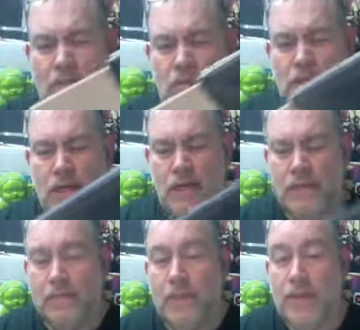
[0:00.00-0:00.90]
and shiny.
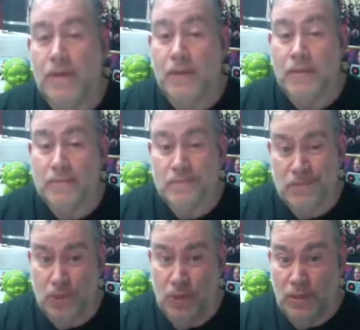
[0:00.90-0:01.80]
Anyway, it's
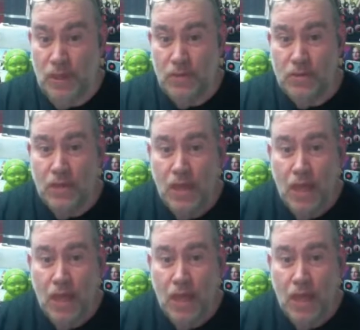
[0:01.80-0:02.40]
$20.